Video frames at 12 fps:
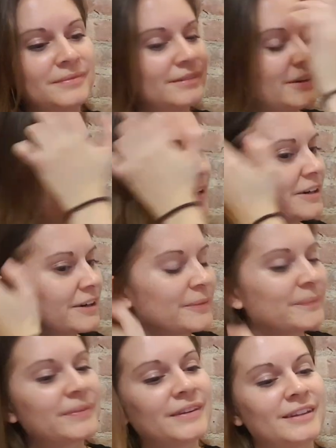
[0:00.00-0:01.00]
down
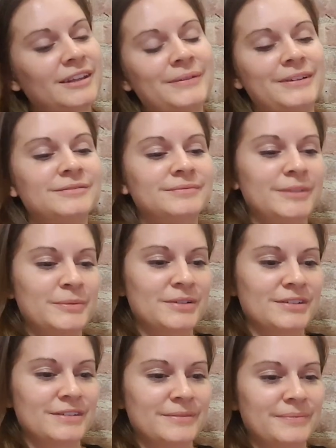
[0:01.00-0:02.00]
here. I mean, I'm sure
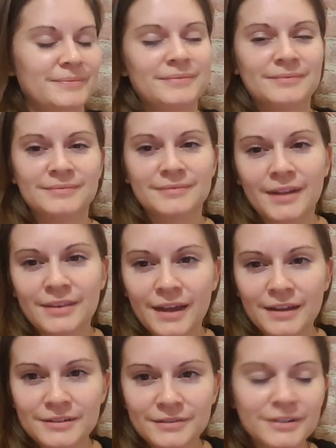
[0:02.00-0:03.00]
it's not
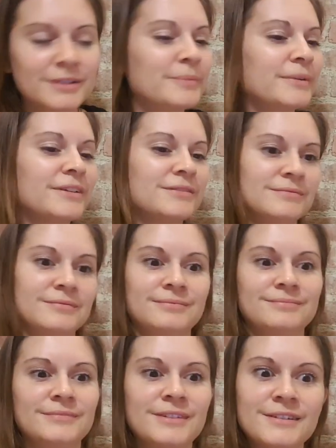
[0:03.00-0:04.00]
that different, but
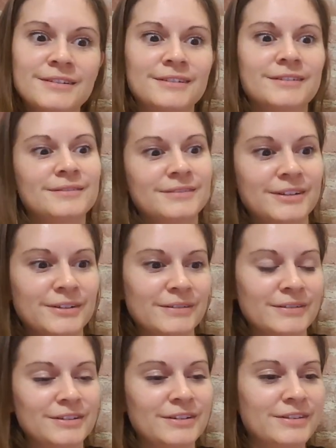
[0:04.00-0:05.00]
still, you know,
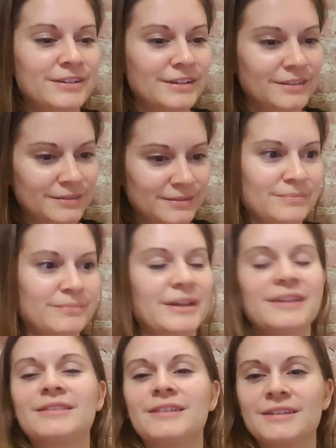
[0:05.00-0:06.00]
every little thing can
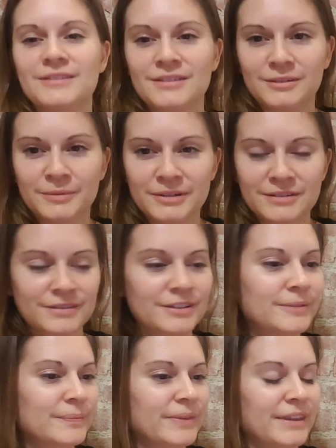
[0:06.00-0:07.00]
make things a little more
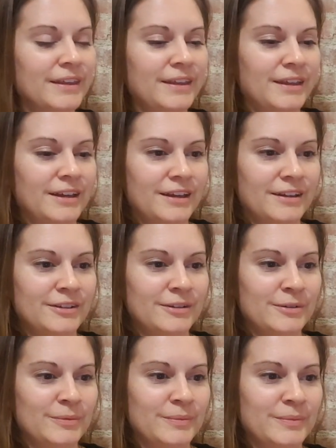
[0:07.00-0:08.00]
difficult.
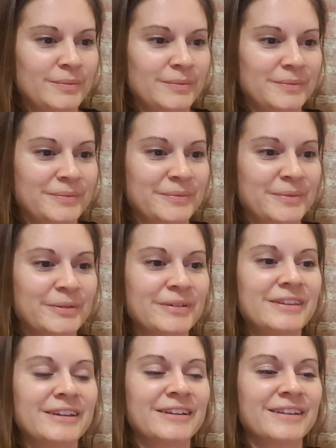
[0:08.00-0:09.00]
But one
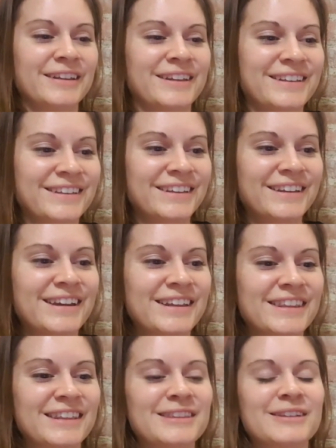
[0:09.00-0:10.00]
thing
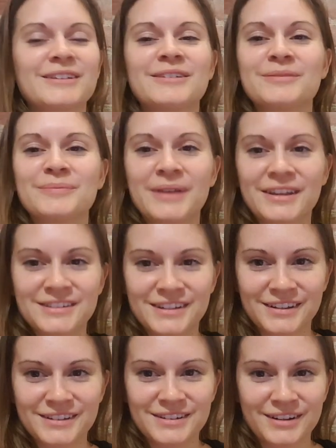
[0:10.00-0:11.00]
that the
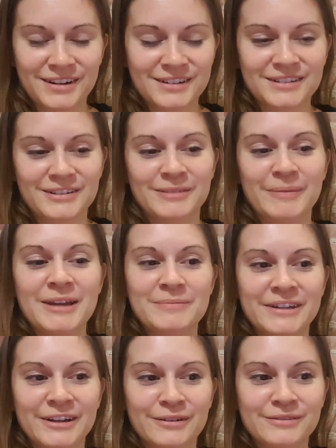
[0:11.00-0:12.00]
painting is starting to remind
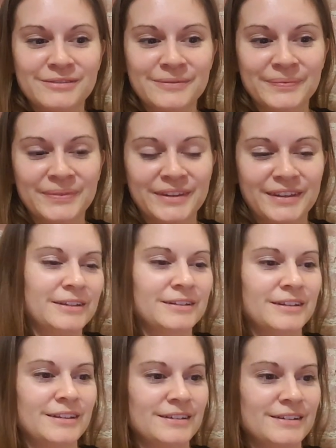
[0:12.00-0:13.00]
me of
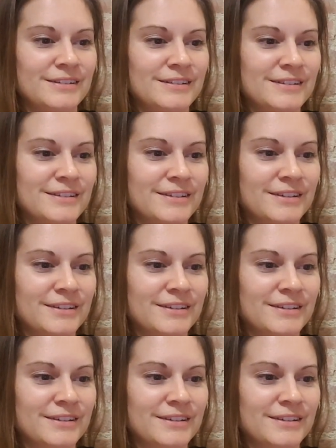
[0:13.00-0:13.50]
is